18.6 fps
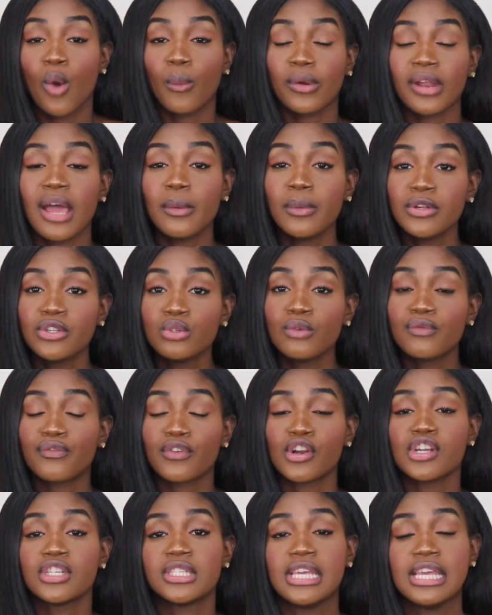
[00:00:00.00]
what I would do
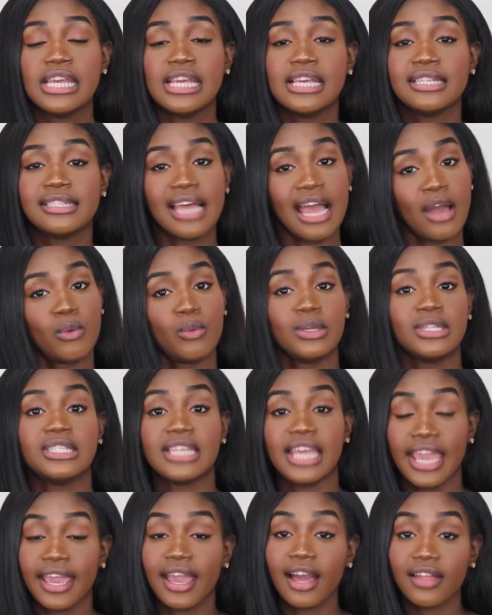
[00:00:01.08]
first is I would
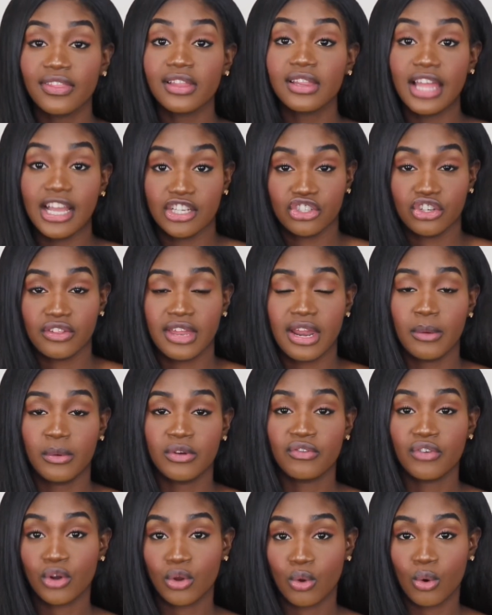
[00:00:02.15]
take the lecture that I
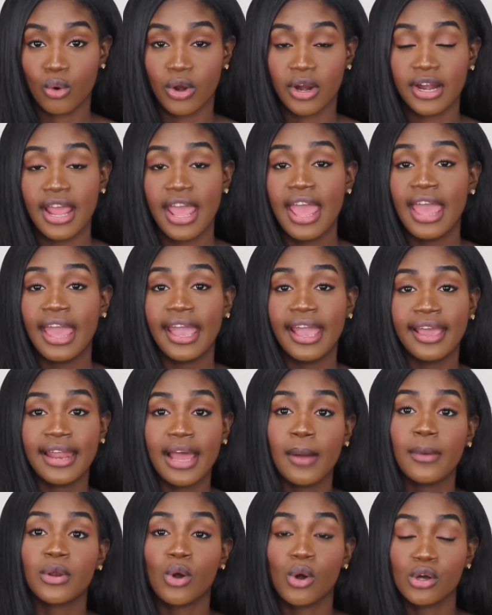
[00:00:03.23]
would record, and I
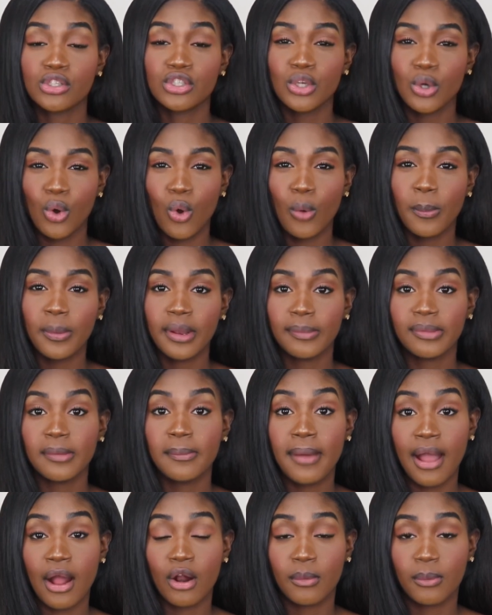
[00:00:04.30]
would also open up the
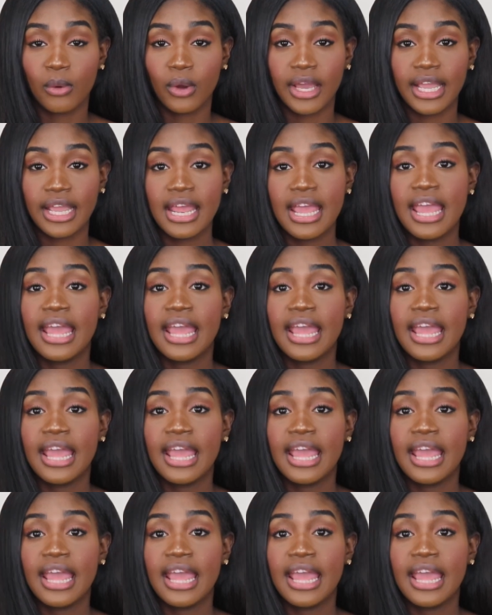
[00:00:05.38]
PowerPoint.